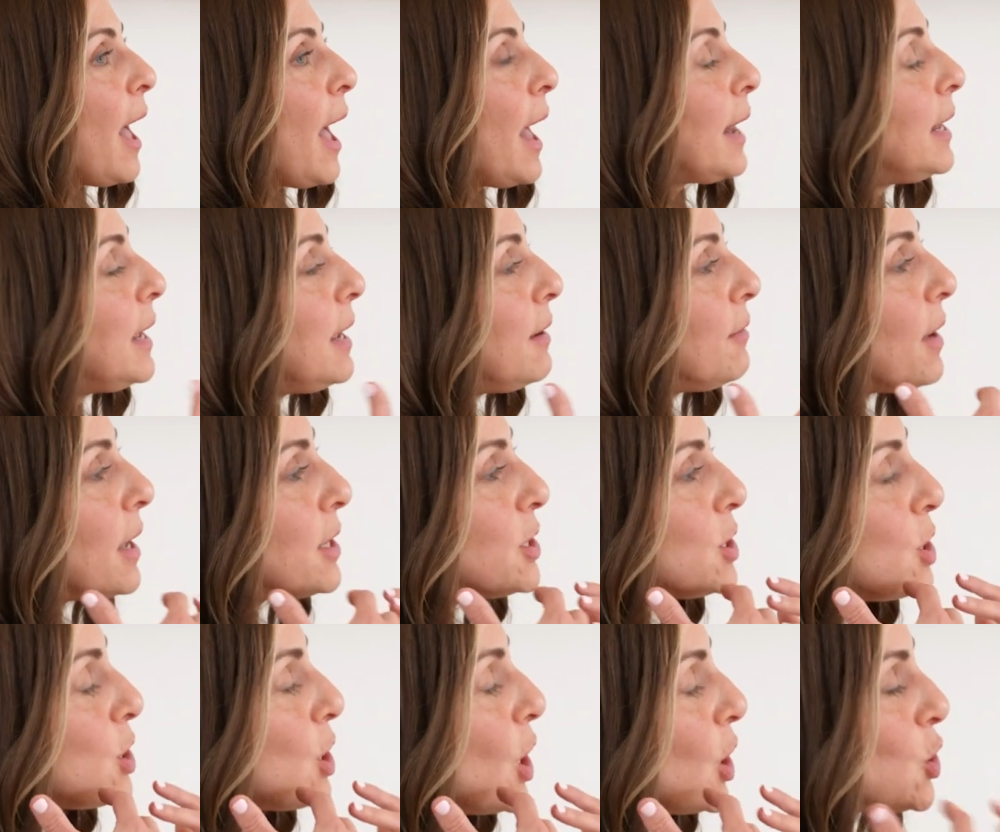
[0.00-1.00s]
And he had
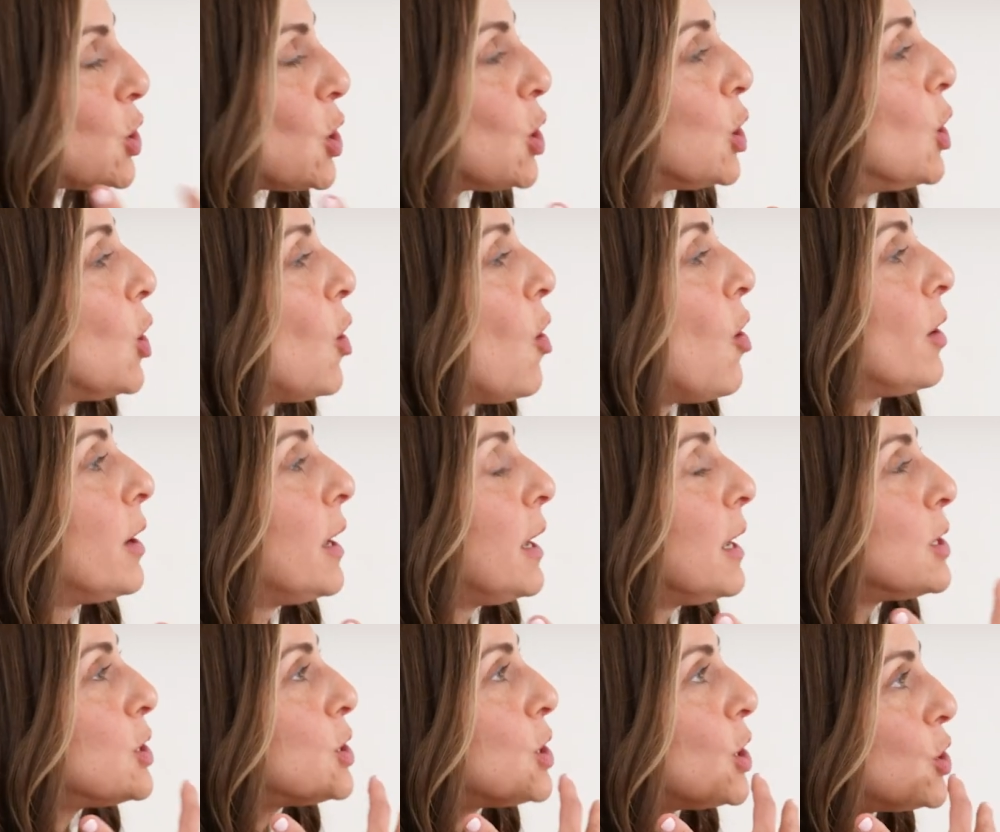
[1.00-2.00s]
such a
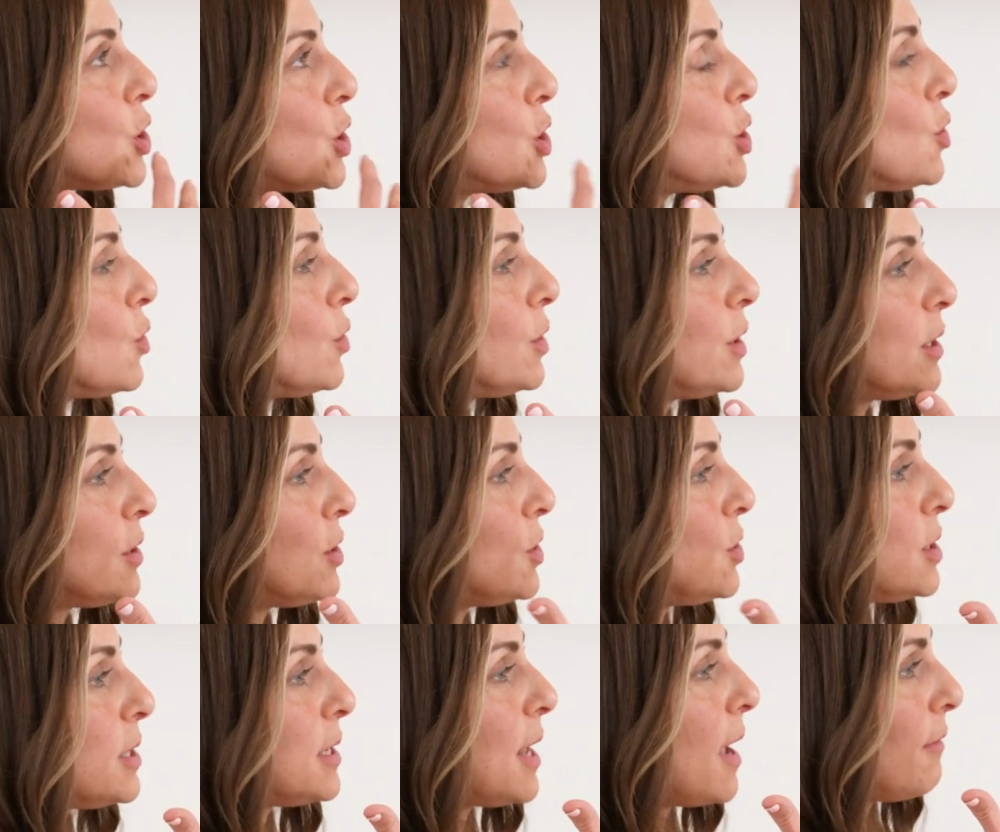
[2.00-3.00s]
longing and such a yearning to just